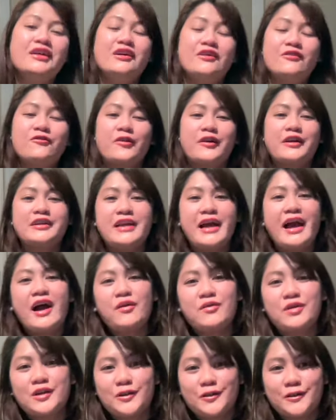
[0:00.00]
for an
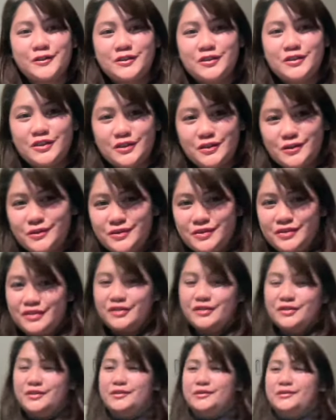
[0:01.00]
hour or two.
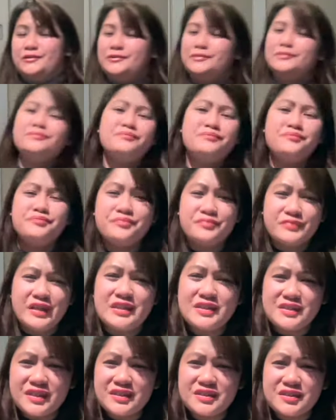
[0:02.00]
So
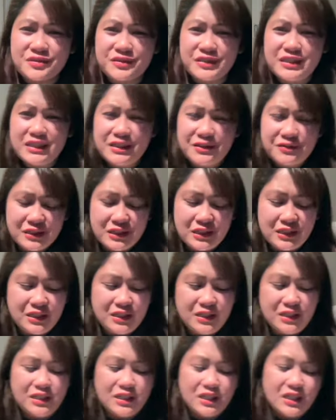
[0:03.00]
it's really,
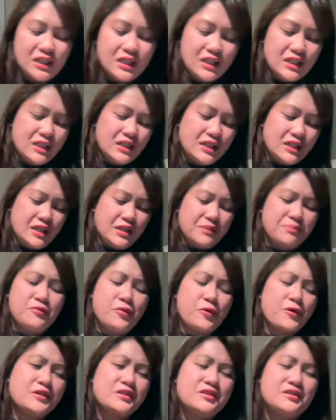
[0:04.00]
really
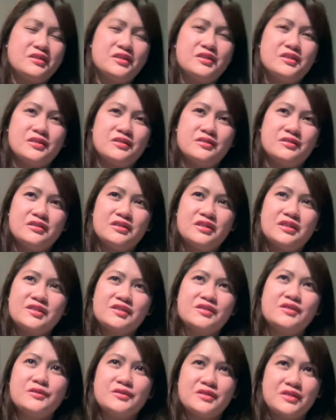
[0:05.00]
important. There's
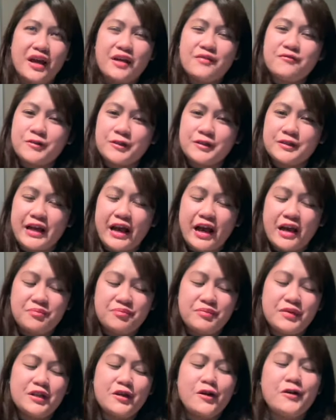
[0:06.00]
no time for that.
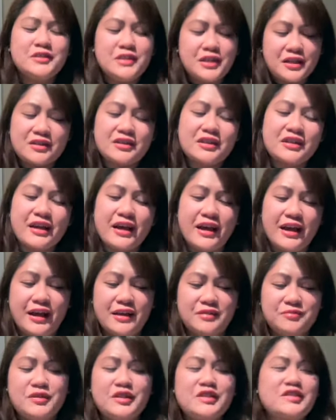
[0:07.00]
But on the other
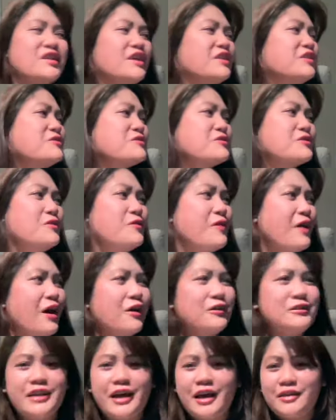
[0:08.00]
hand, because I don't go
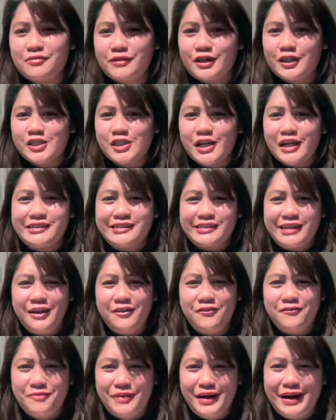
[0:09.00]
out that much, I
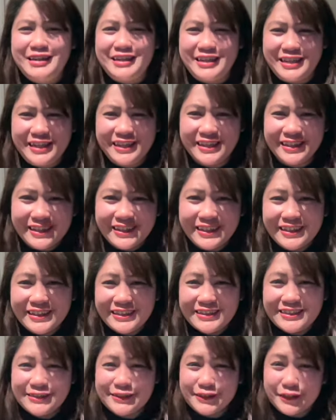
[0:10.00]
save money.
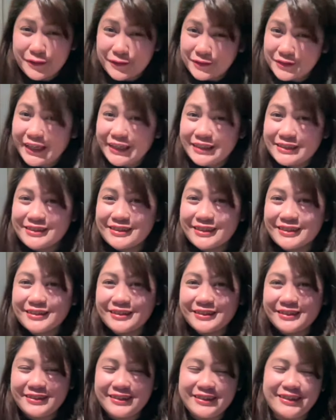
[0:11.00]
So that's a
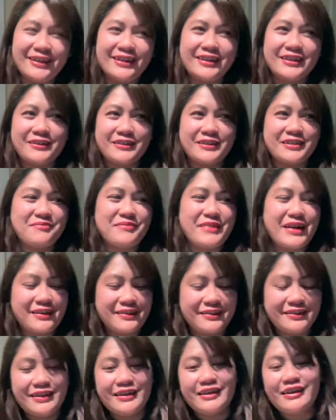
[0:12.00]
good thing or a
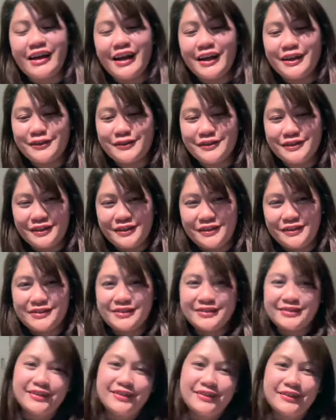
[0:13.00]
bad thing, I don't know.
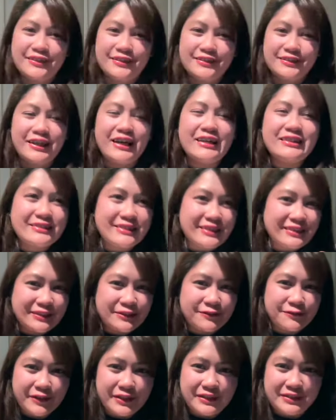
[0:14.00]
So that's a
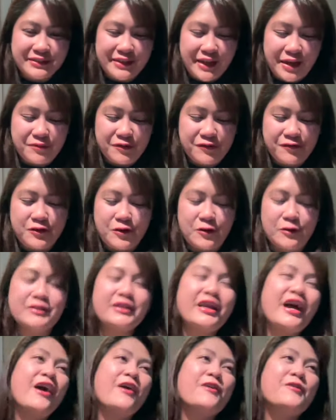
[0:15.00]
different type of goal.
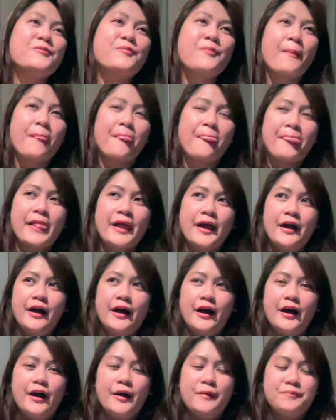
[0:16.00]
Now,
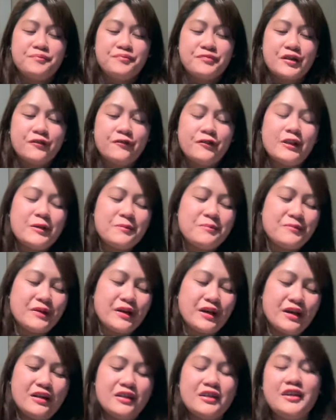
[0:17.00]
Philip,
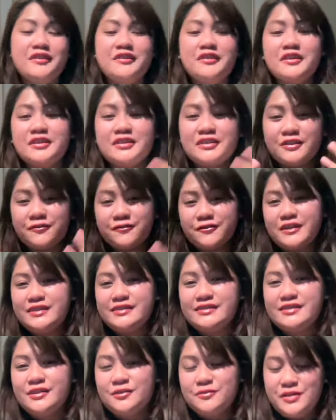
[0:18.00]
another
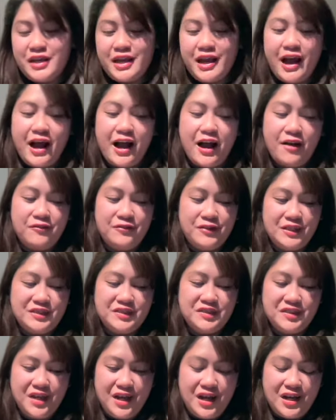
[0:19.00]
difference that we have
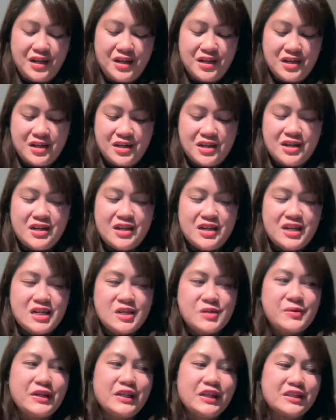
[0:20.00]
is,
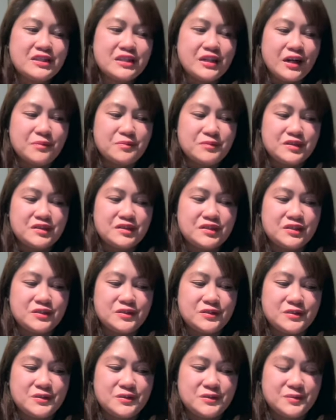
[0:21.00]
when it comes
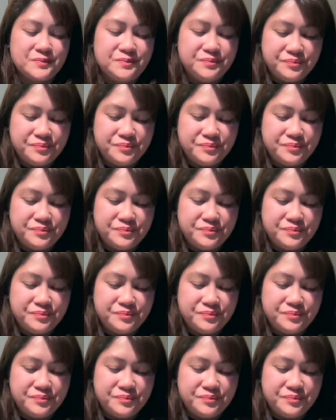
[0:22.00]
to,